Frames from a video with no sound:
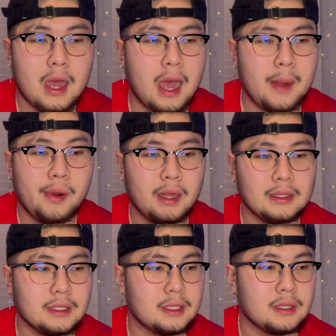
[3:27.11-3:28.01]
I probably
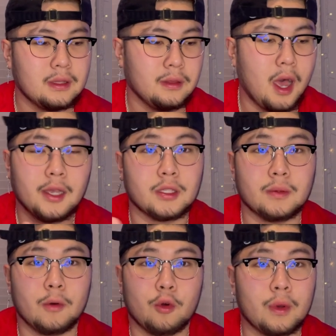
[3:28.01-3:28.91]
just lost
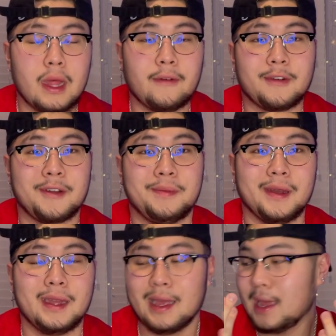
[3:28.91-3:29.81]
them or whatever,
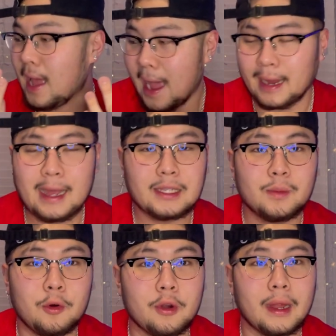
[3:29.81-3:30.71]
but I got some
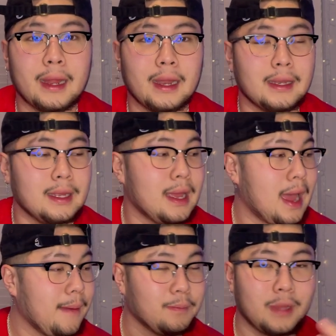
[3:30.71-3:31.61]
more, and yeah,
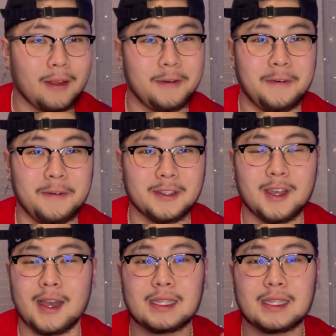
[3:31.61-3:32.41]
I'm thankful for socks.